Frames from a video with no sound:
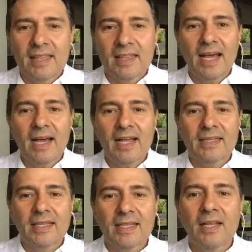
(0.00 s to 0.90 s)
that
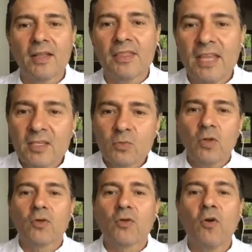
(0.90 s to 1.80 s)
things
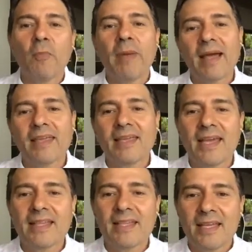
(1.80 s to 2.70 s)
will grow back
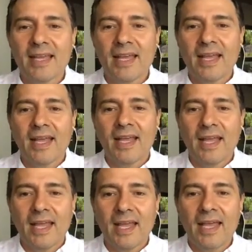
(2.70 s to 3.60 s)
again
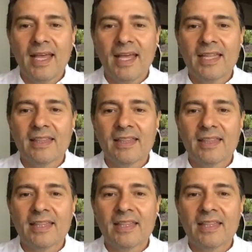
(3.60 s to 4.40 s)
and